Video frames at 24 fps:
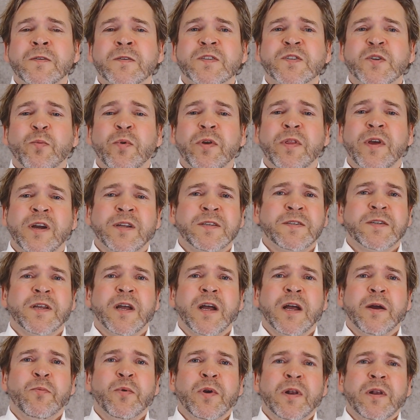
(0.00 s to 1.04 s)
So with that,
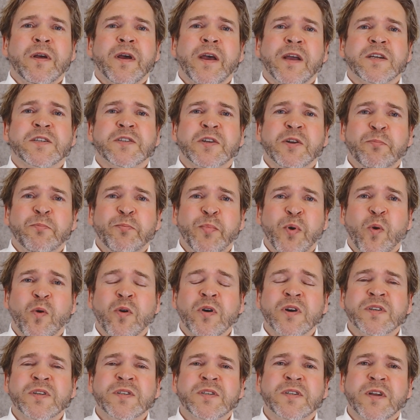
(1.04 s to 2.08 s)
I will actually
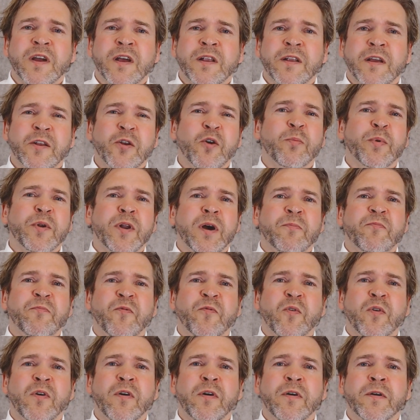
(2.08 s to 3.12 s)
pause and open up
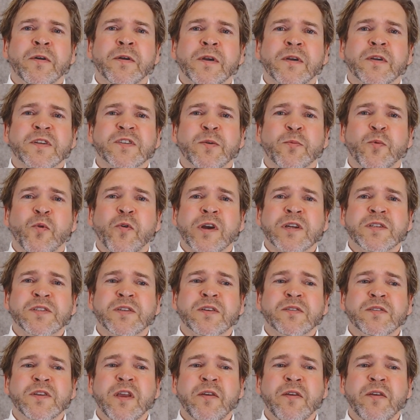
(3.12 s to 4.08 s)
for some questions,